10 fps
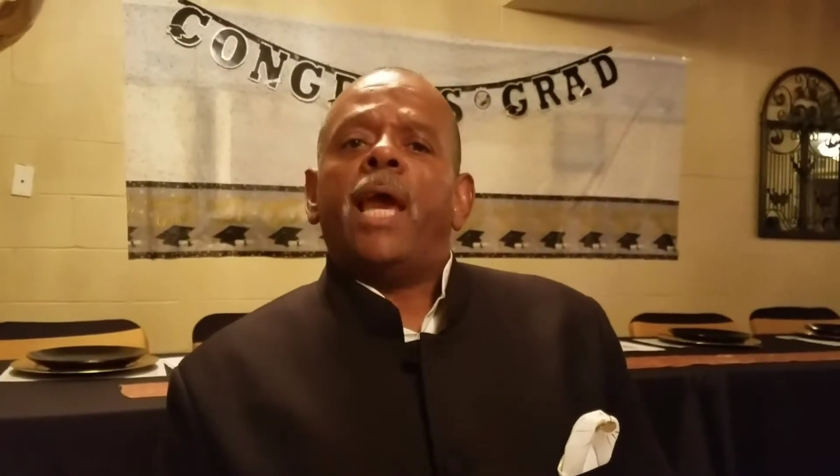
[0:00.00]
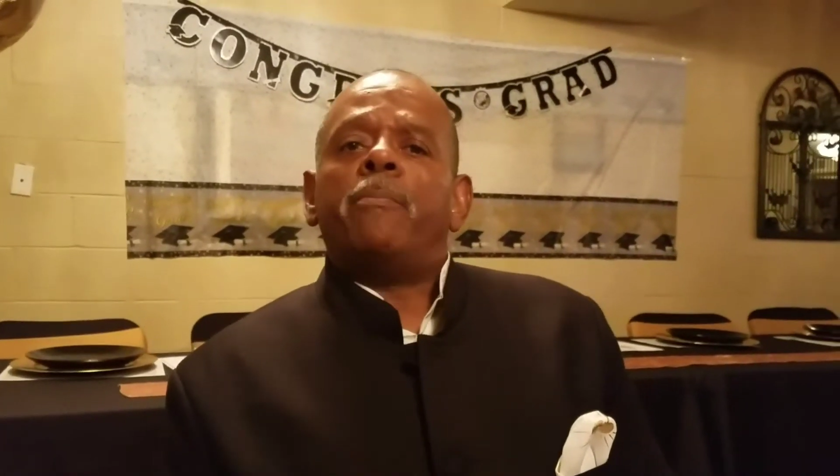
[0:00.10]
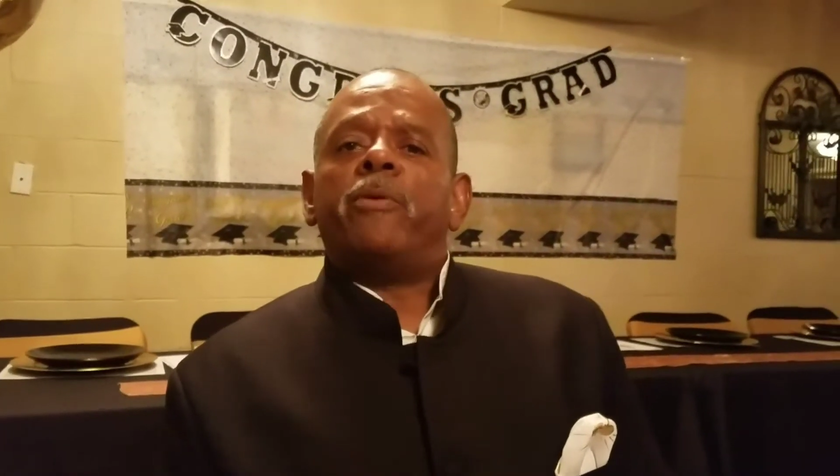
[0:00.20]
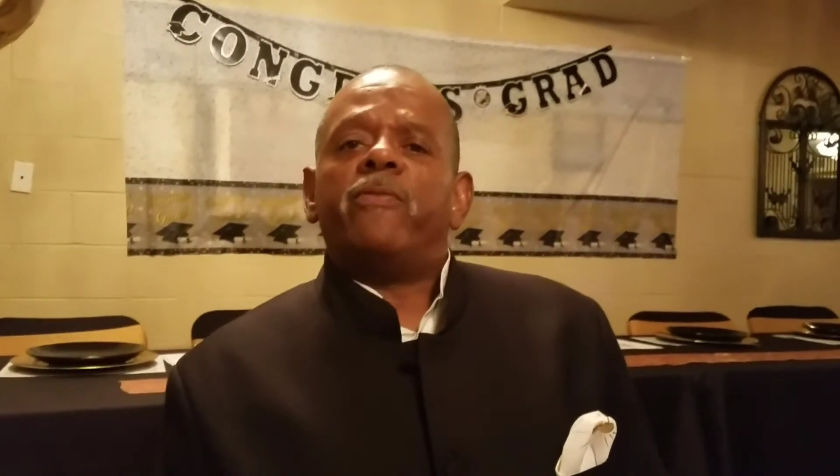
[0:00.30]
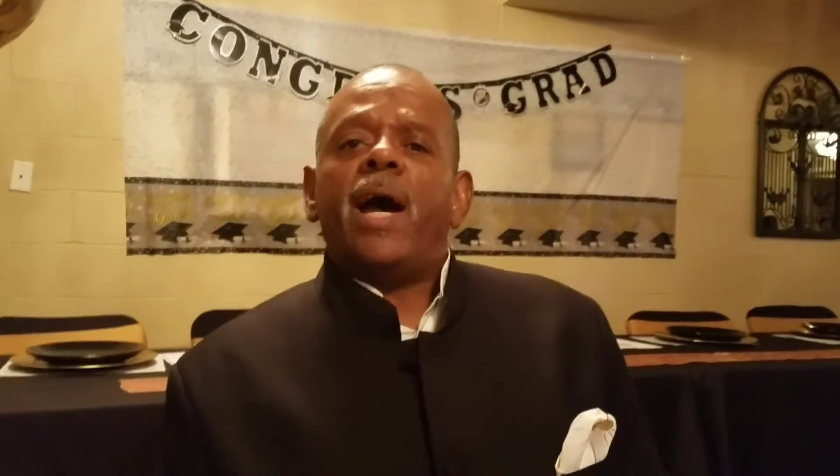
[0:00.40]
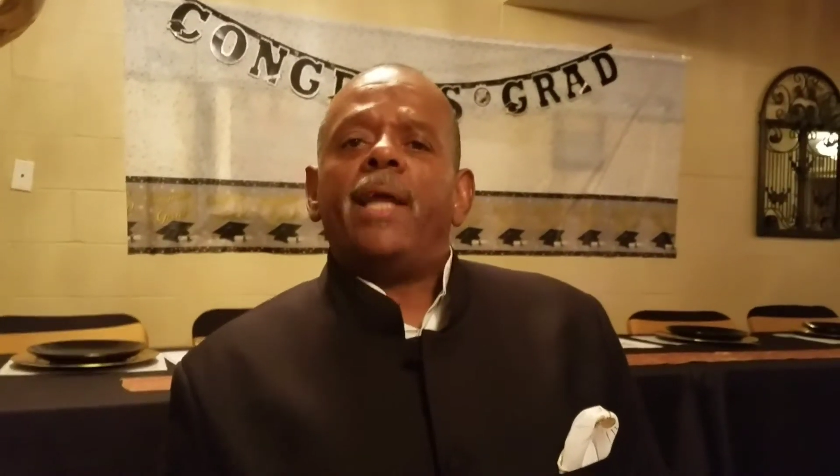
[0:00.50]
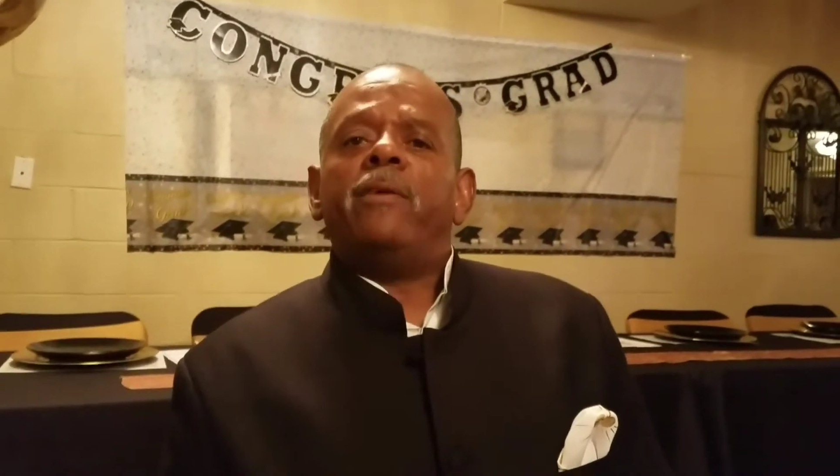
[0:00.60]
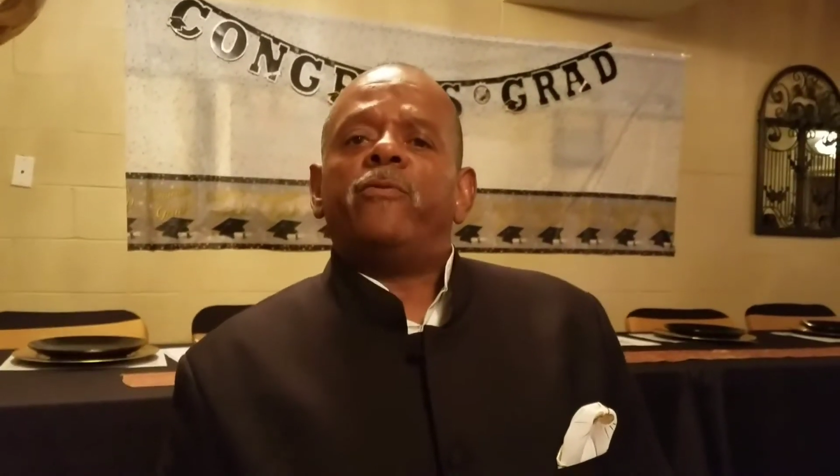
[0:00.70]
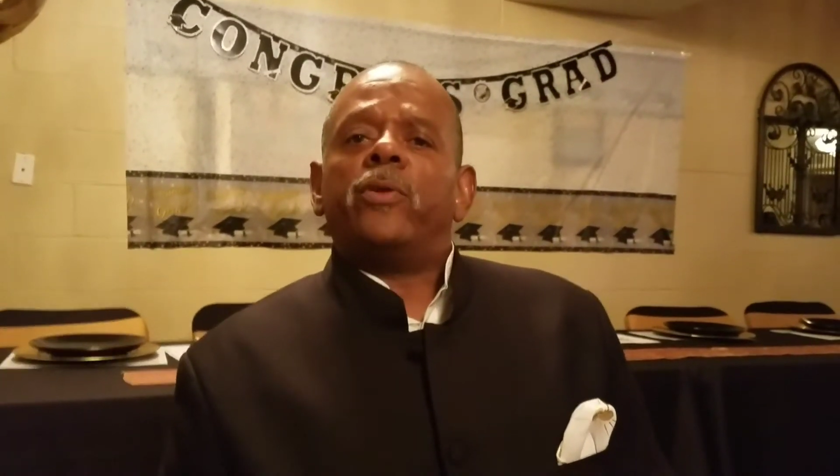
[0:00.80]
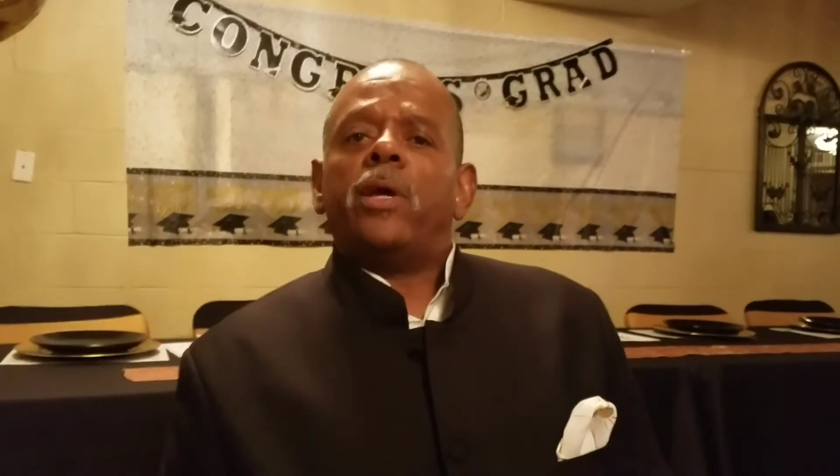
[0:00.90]
and
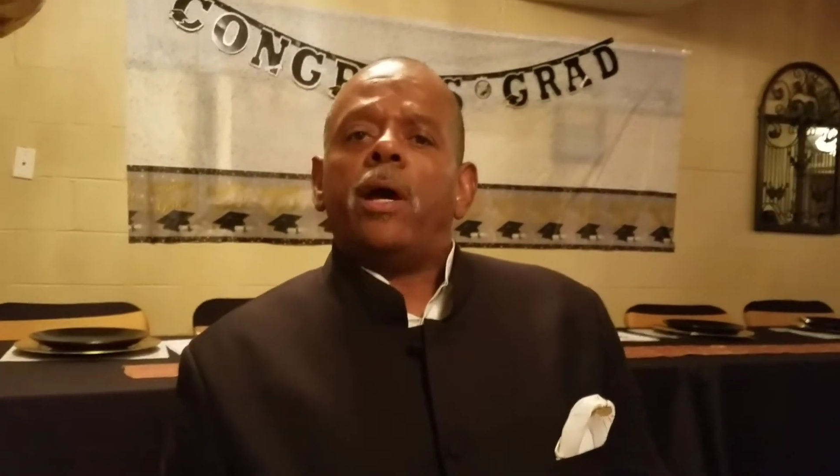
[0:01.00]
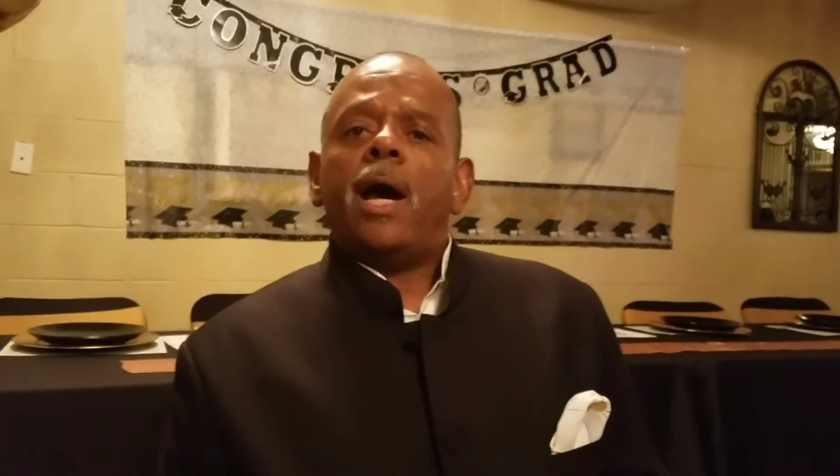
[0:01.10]
providing for their